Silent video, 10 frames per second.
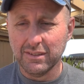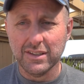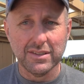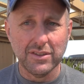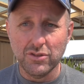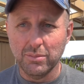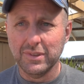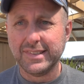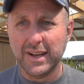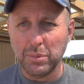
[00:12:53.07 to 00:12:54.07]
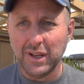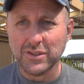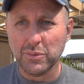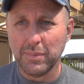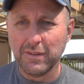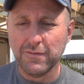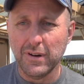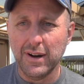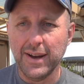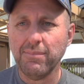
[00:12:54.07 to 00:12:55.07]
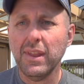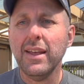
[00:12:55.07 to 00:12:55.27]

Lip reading: Just a normal stabilizer would be fine.